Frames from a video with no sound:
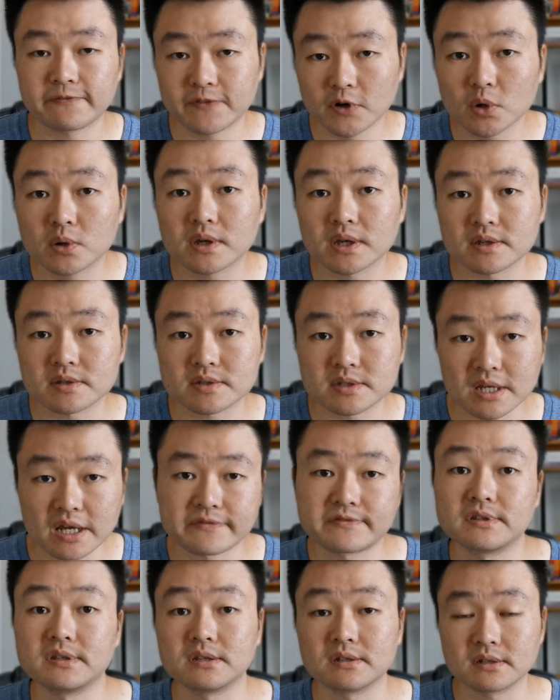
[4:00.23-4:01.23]
focus
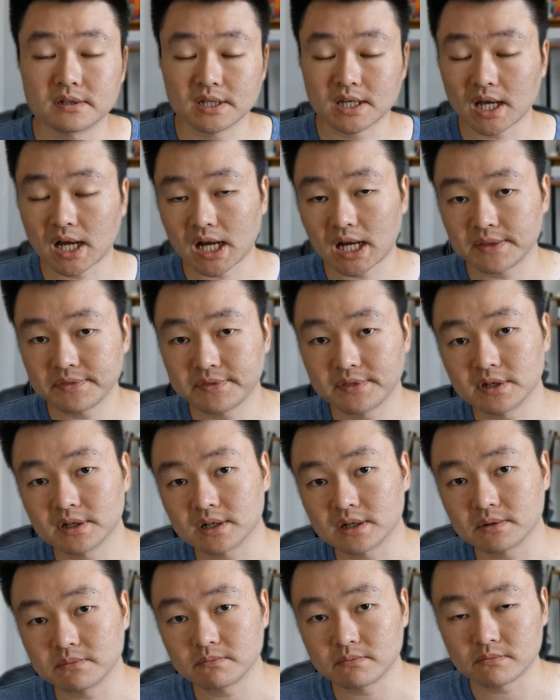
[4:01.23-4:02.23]
definitely on the